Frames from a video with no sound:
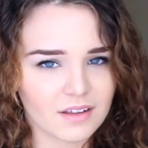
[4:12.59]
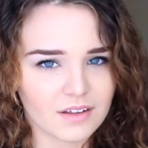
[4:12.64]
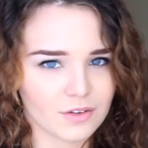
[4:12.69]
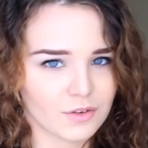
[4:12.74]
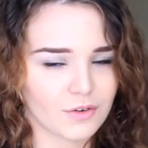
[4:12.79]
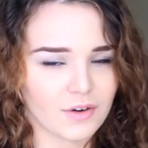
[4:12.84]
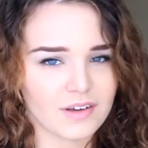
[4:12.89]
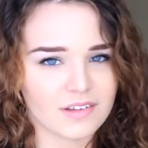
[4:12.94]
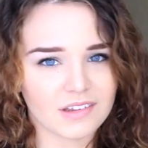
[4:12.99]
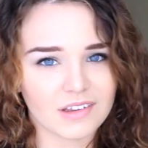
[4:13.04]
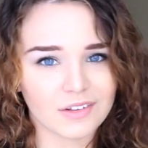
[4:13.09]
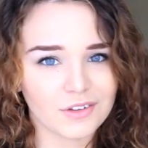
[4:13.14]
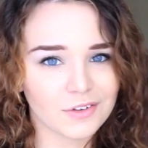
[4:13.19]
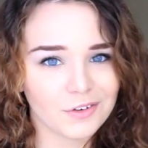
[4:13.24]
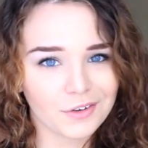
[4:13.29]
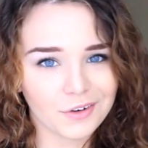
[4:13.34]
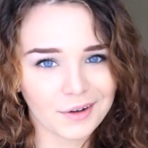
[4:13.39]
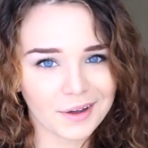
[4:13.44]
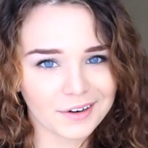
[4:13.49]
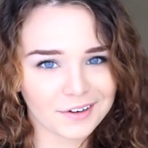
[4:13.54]
a crazy
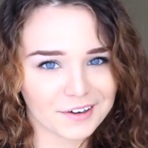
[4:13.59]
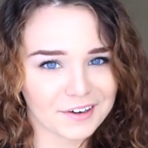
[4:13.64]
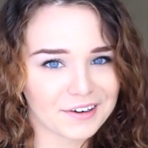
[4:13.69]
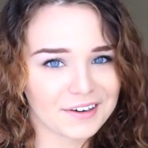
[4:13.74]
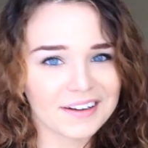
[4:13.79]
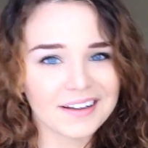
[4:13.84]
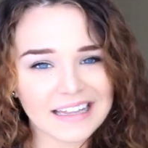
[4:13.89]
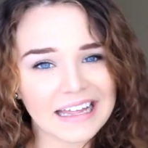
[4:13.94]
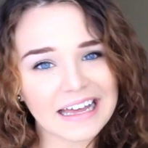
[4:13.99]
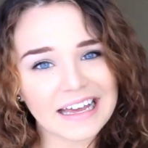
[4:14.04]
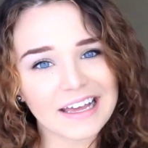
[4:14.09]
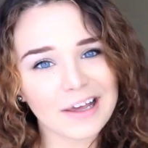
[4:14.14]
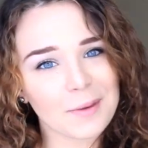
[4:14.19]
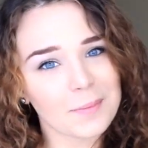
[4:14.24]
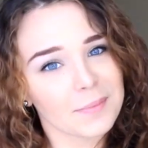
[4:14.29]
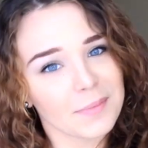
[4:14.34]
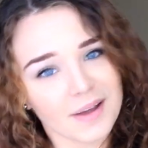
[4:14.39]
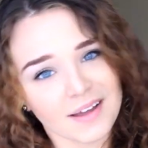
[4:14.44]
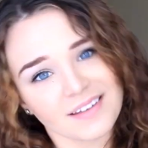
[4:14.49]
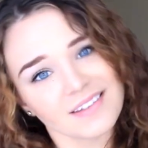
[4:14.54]
loot creator like
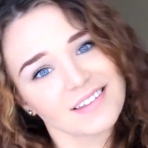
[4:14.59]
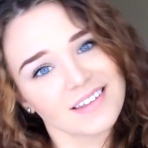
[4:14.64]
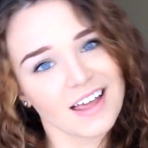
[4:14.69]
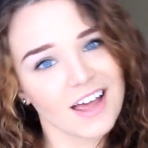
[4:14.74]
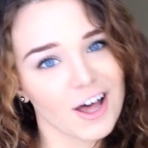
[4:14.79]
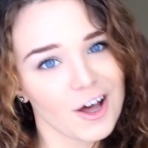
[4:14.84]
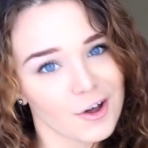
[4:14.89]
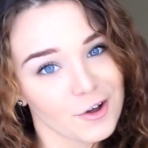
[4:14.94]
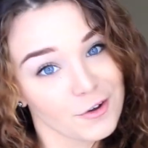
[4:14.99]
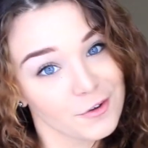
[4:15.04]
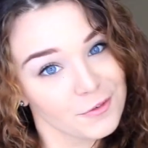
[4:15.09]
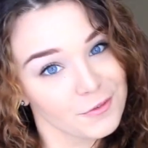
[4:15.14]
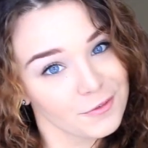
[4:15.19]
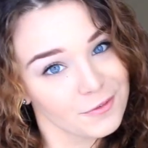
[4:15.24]
myself.